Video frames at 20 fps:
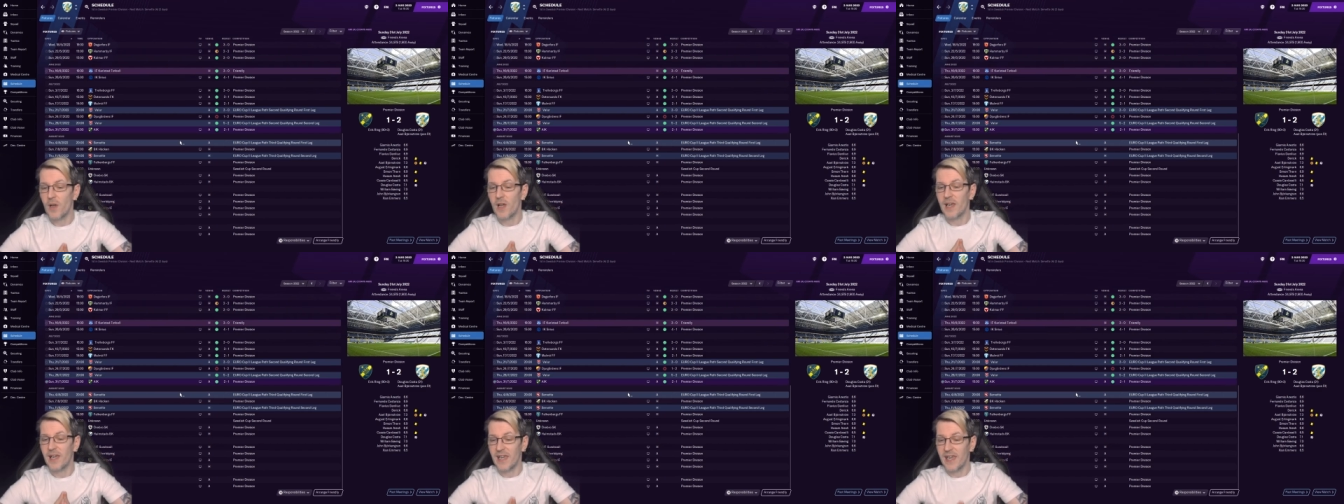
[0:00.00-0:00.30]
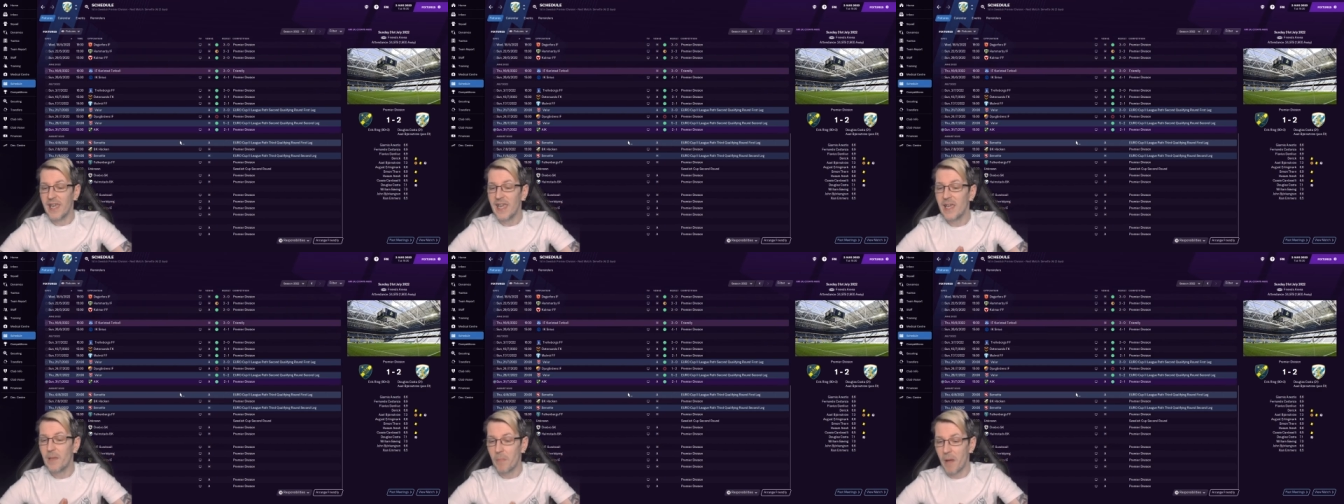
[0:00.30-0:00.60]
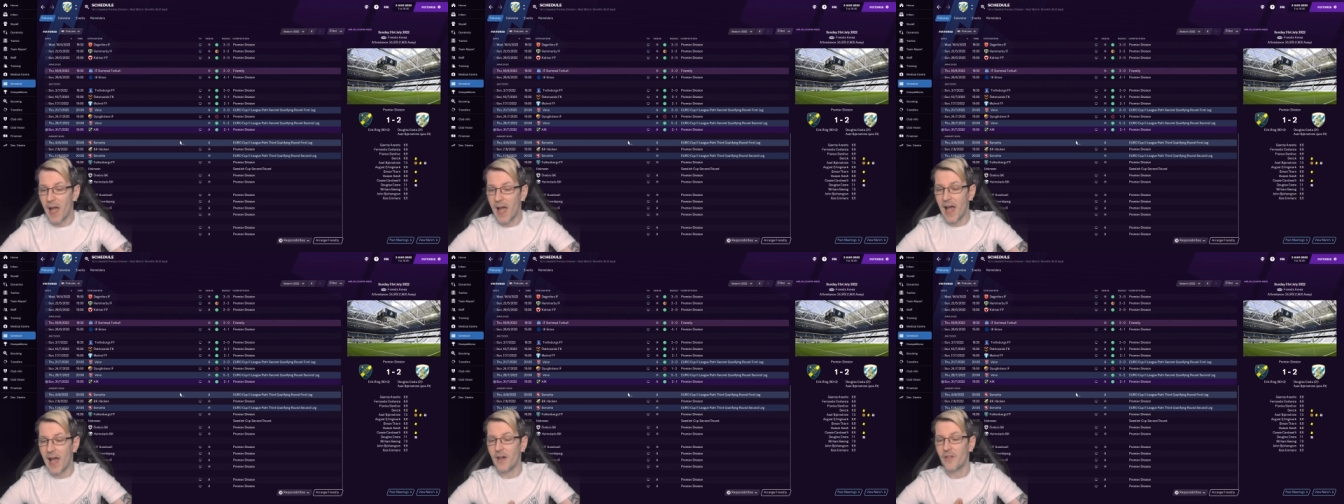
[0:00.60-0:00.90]
League
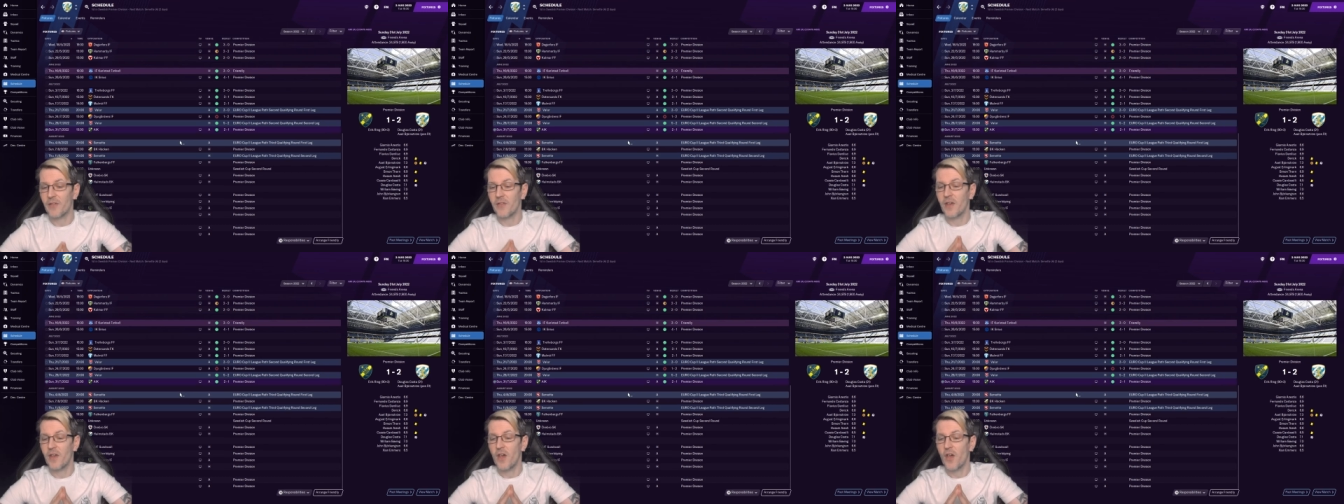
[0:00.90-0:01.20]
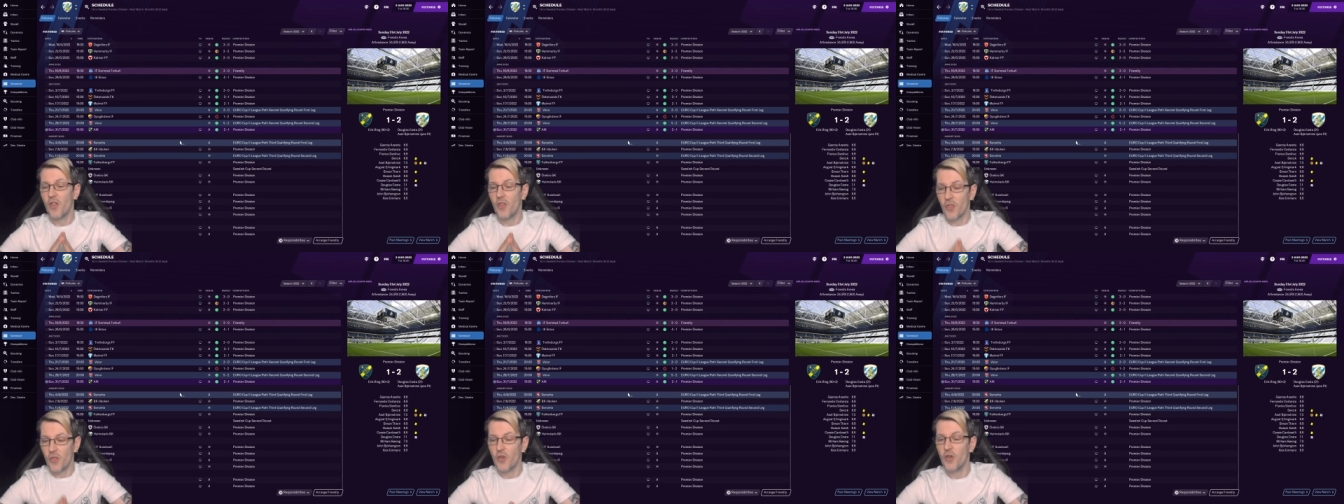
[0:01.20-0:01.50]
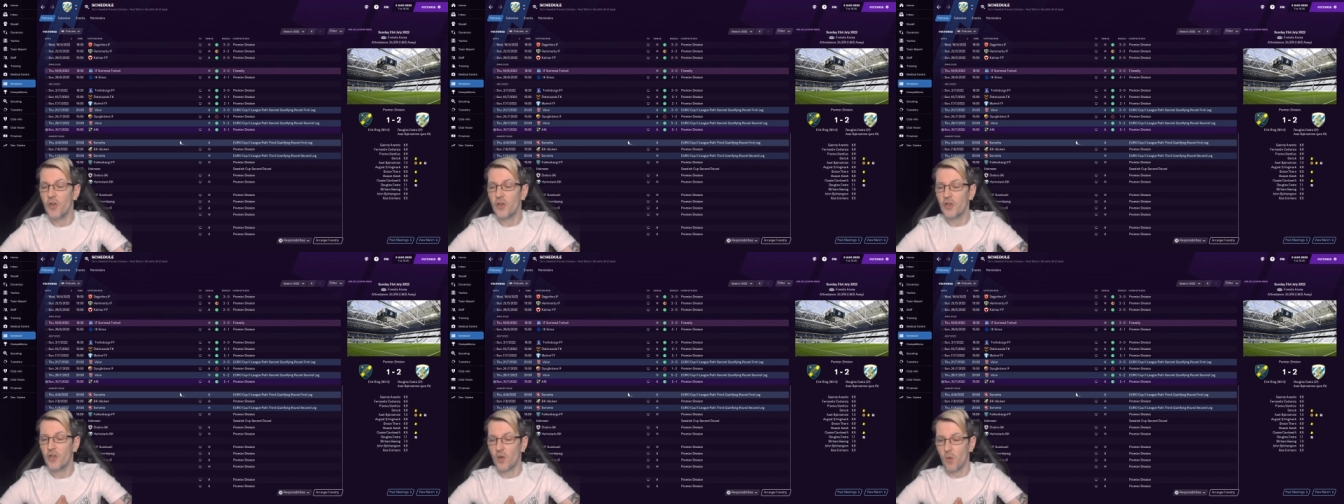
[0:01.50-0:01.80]
Path
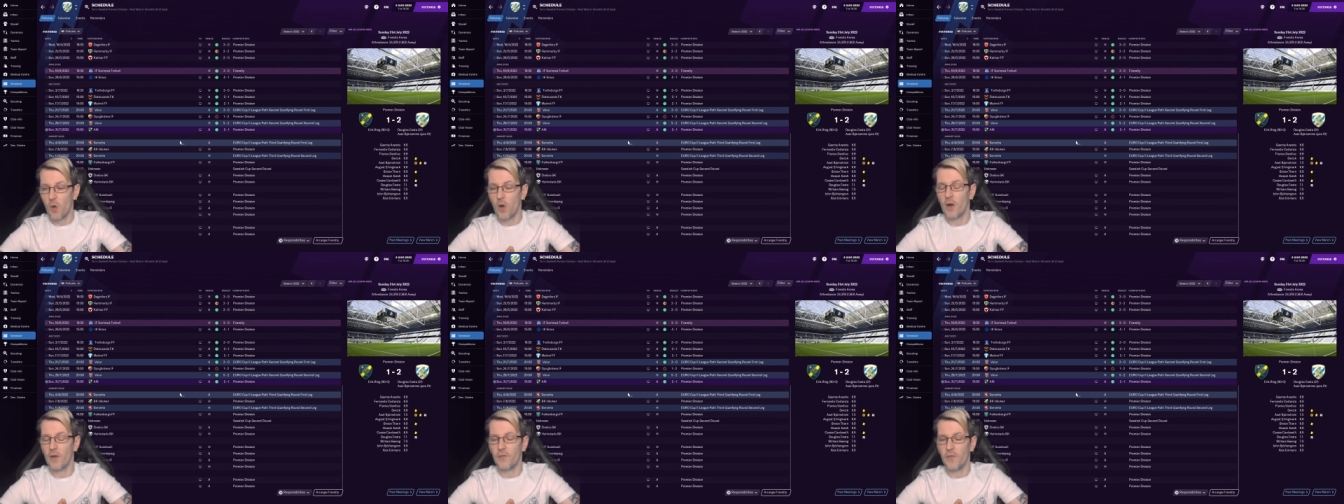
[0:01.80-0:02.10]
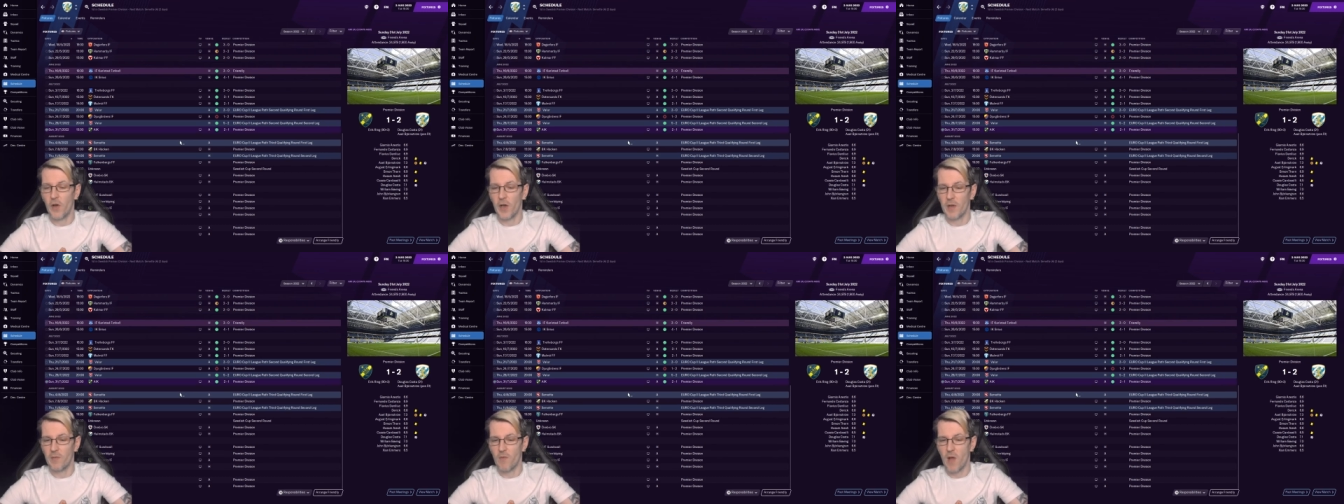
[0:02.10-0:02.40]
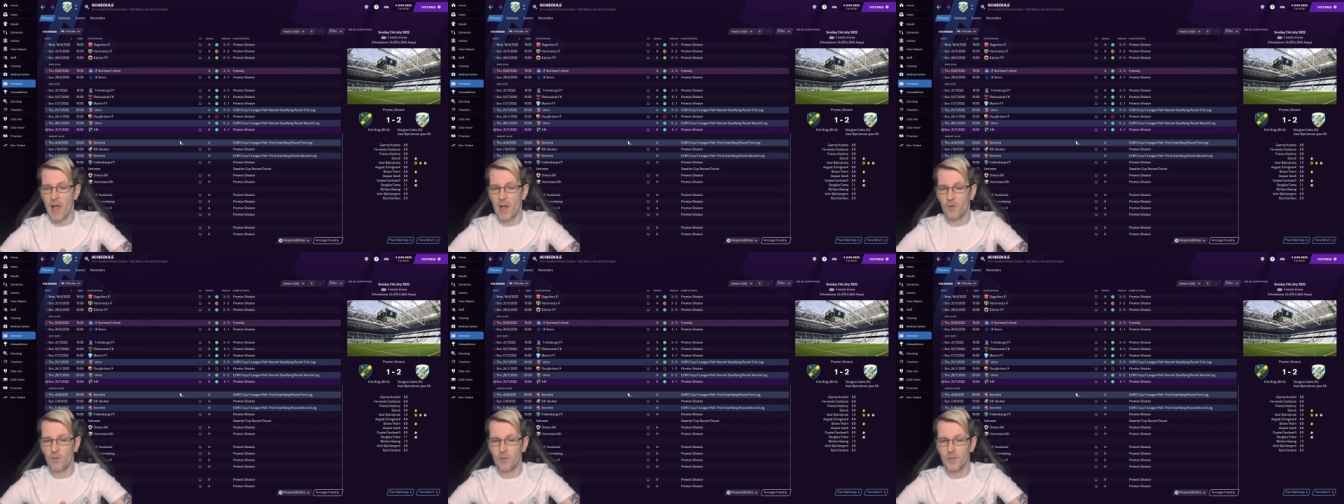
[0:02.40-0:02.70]
third qualifying
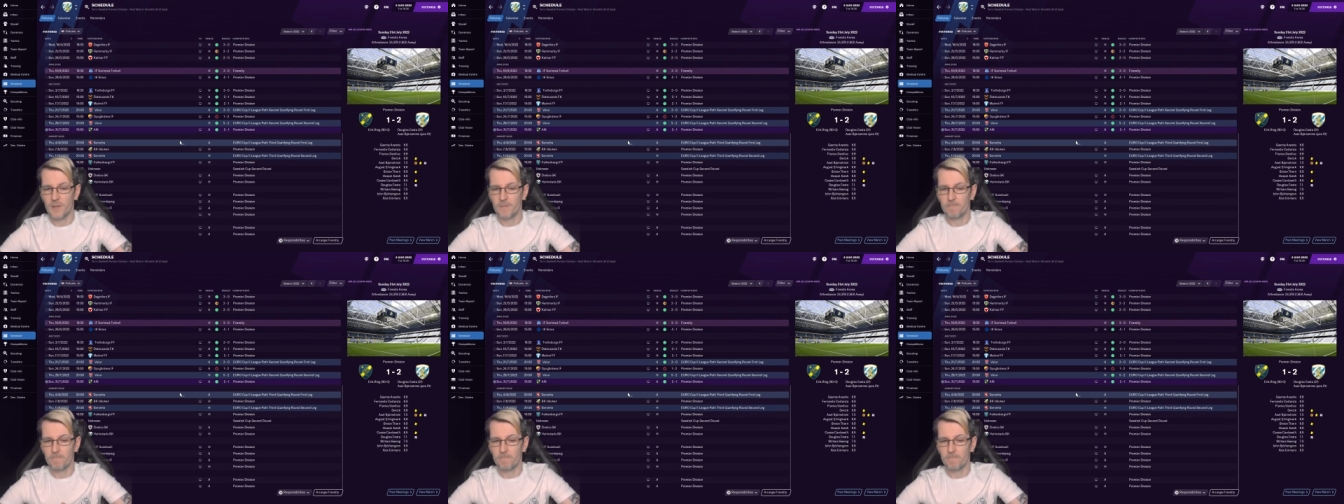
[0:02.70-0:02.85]
round.